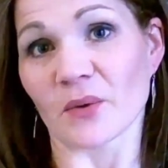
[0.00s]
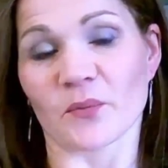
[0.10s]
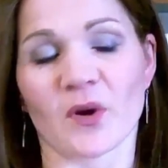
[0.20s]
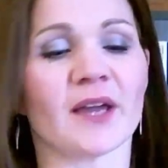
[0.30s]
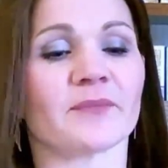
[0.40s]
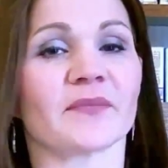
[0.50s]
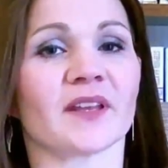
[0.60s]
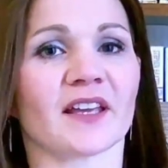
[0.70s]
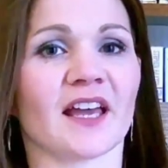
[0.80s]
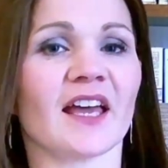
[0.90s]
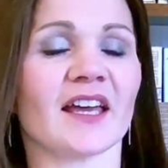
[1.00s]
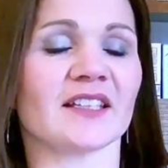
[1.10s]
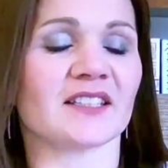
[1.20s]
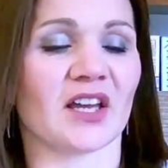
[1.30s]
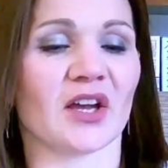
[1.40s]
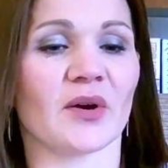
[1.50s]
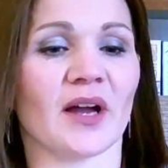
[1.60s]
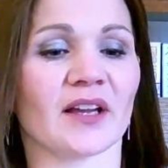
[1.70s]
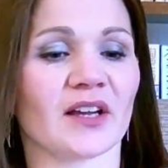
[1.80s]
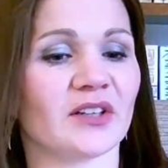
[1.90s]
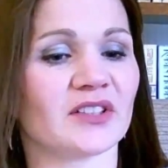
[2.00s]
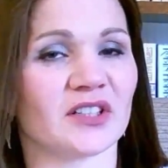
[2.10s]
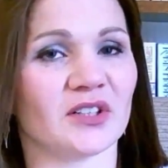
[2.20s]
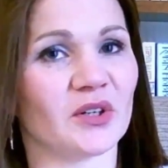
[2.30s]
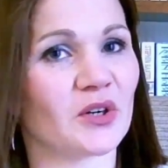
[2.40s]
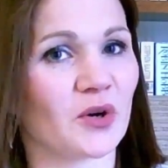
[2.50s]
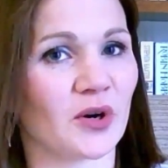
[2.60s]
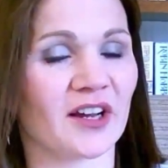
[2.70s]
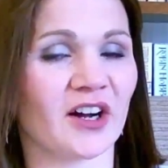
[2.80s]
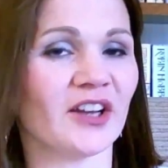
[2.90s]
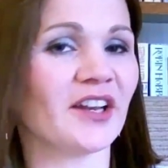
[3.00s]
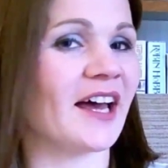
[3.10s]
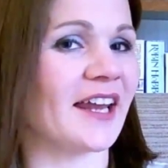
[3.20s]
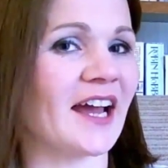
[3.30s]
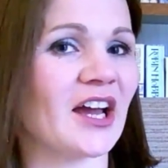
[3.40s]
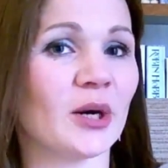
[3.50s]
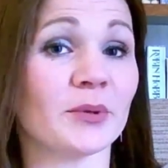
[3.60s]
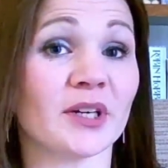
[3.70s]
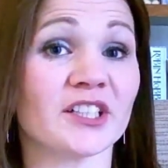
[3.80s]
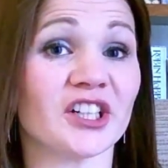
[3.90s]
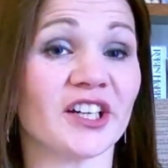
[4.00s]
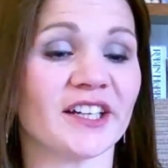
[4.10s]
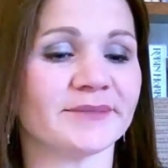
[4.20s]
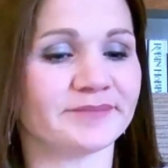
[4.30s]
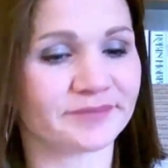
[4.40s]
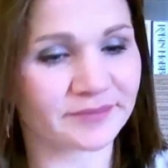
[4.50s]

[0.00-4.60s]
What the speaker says: Right, okay, so I'm going to crack on, and I hope you enjoy it.